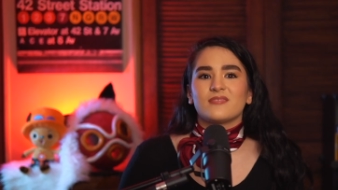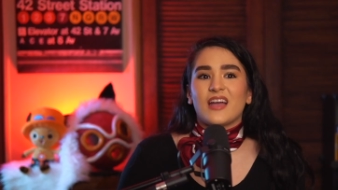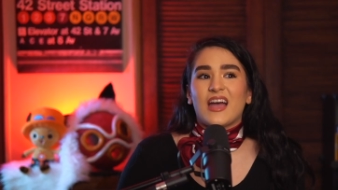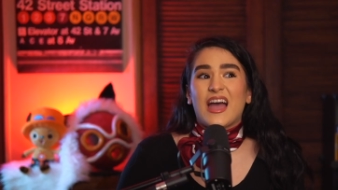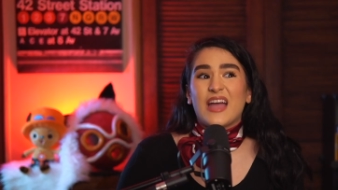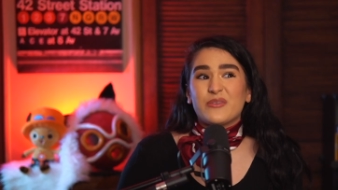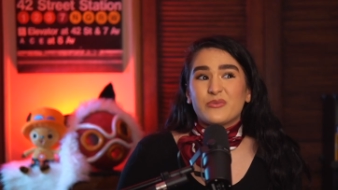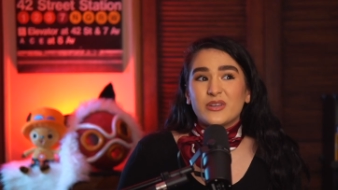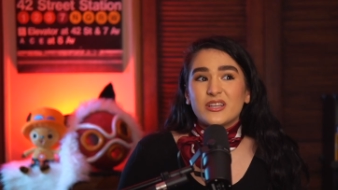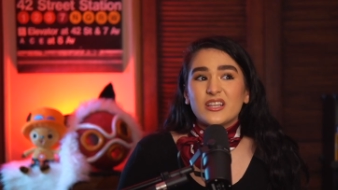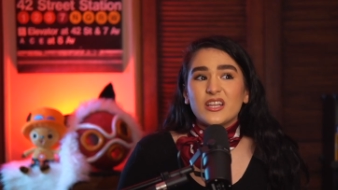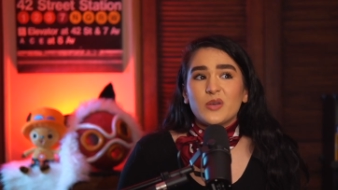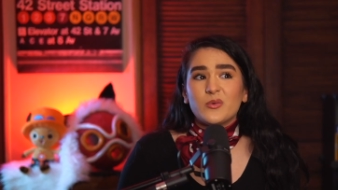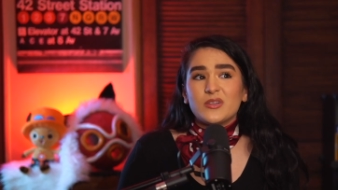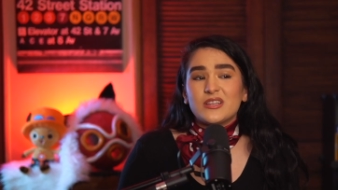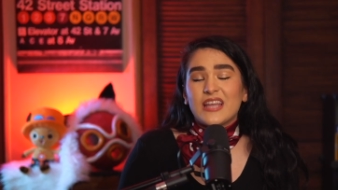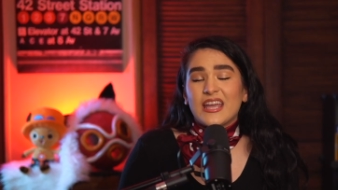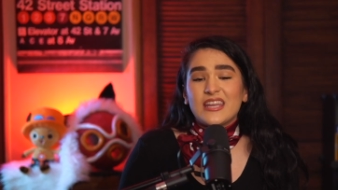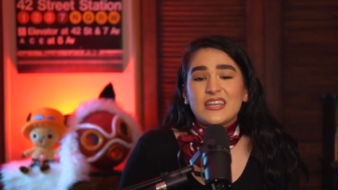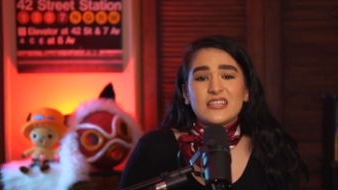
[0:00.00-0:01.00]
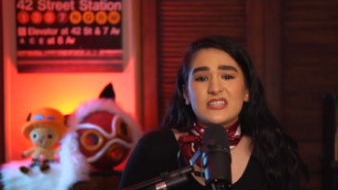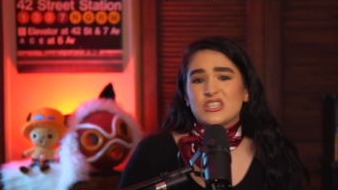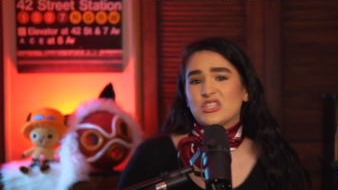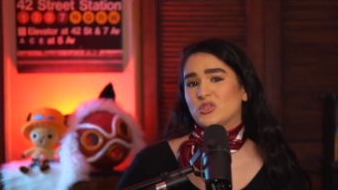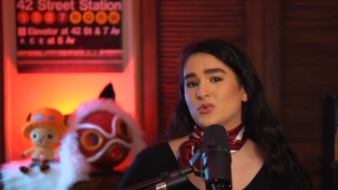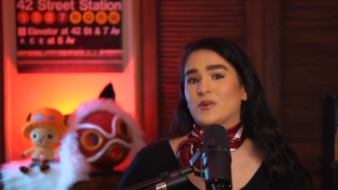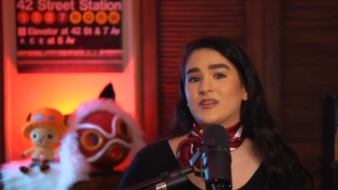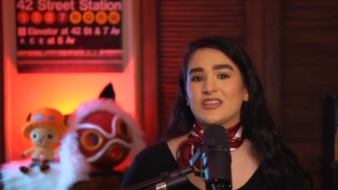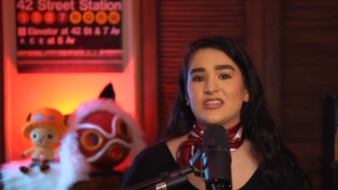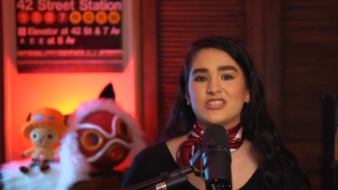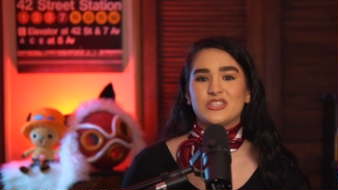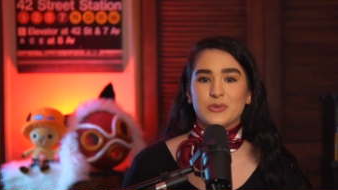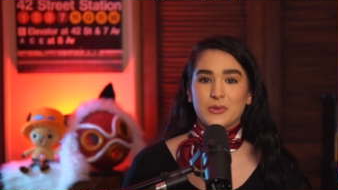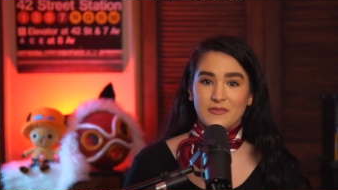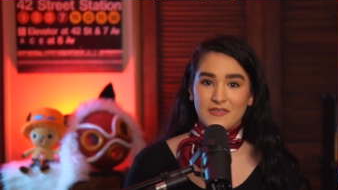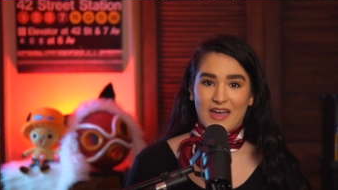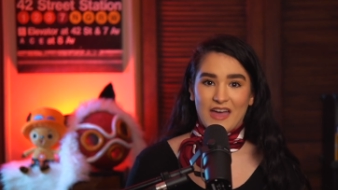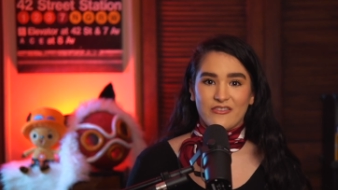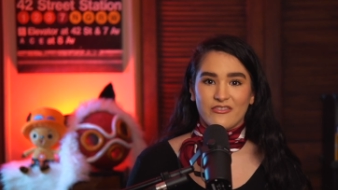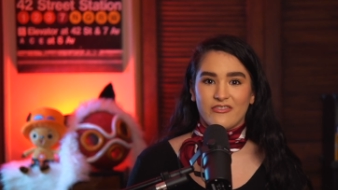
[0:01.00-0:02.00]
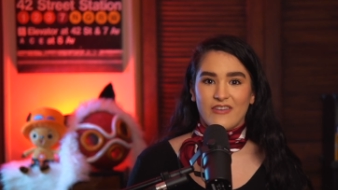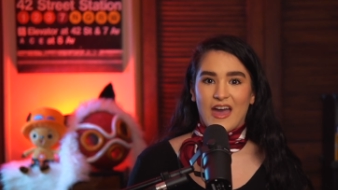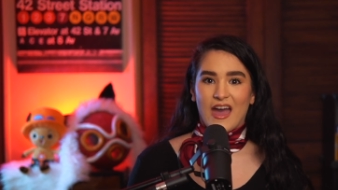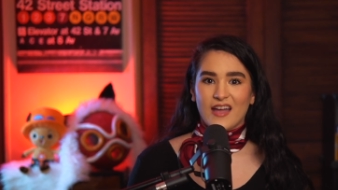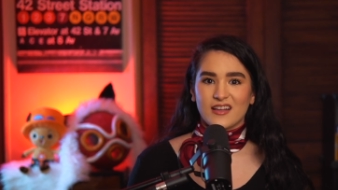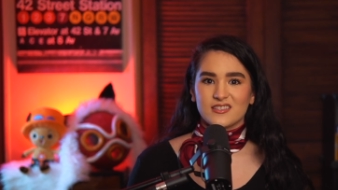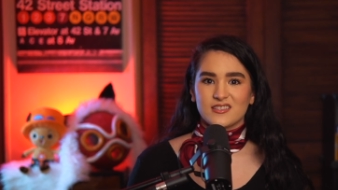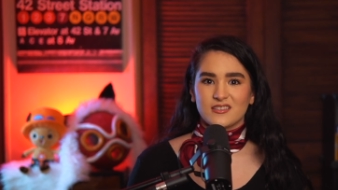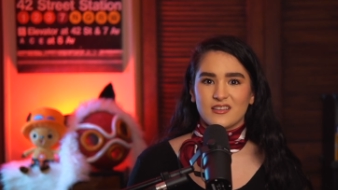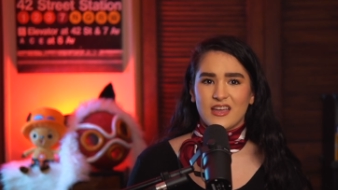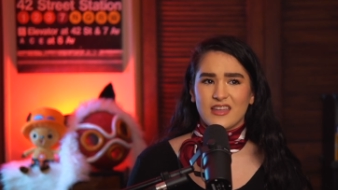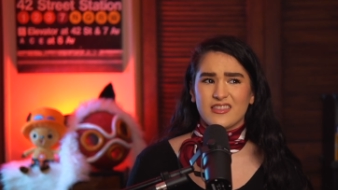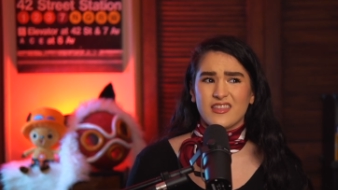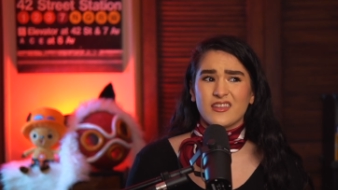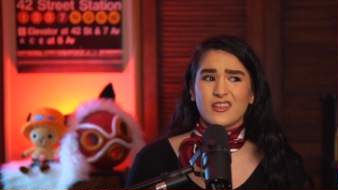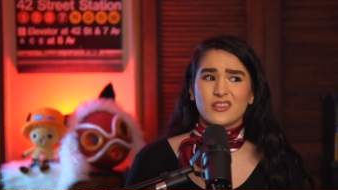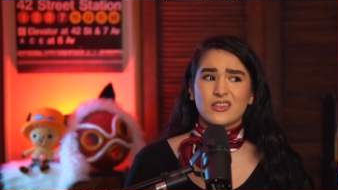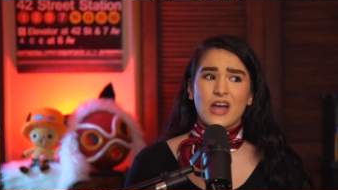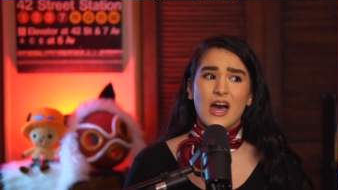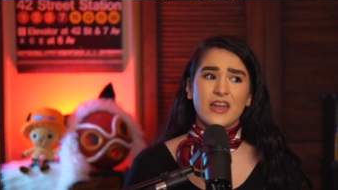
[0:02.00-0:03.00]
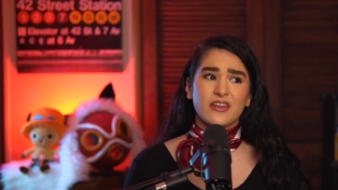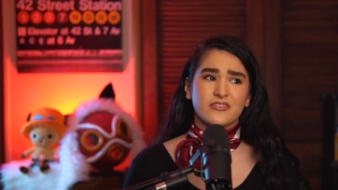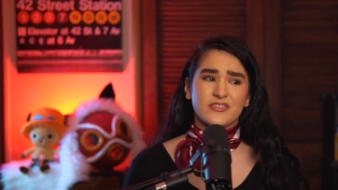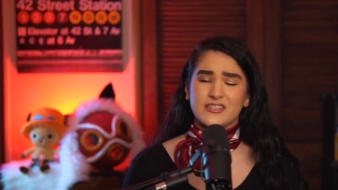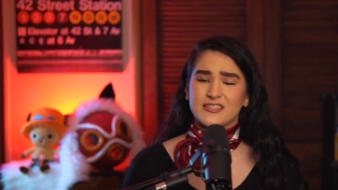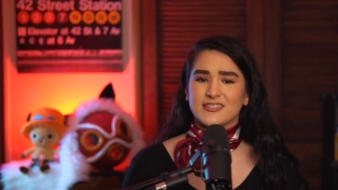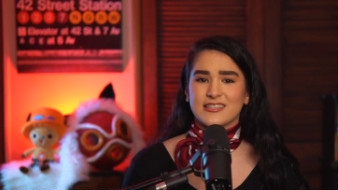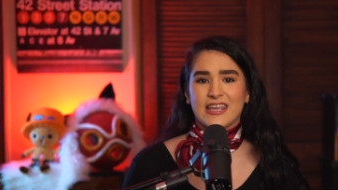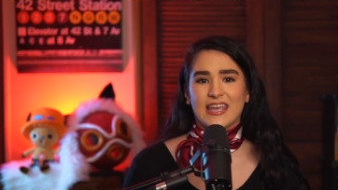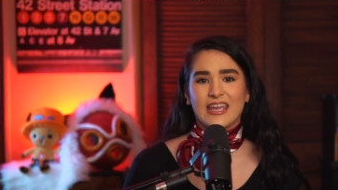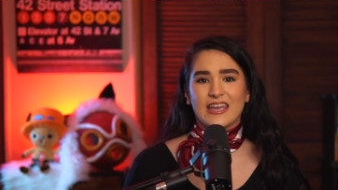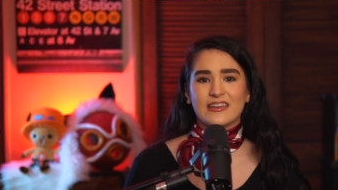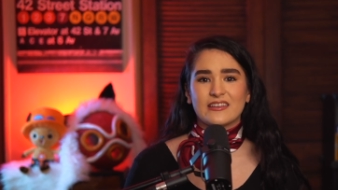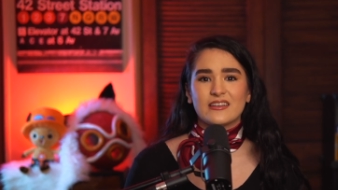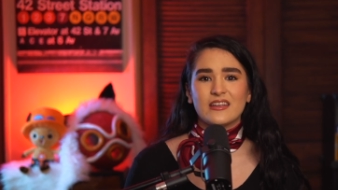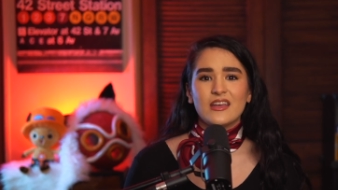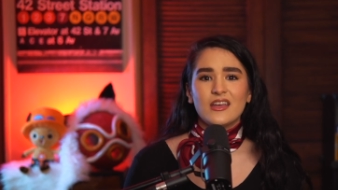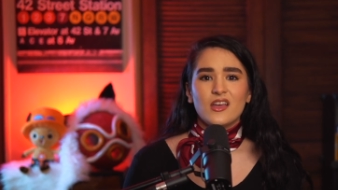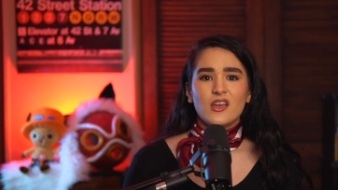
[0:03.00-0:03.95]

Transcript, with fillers: I really related to 22 in that fact. I think a lot of us can.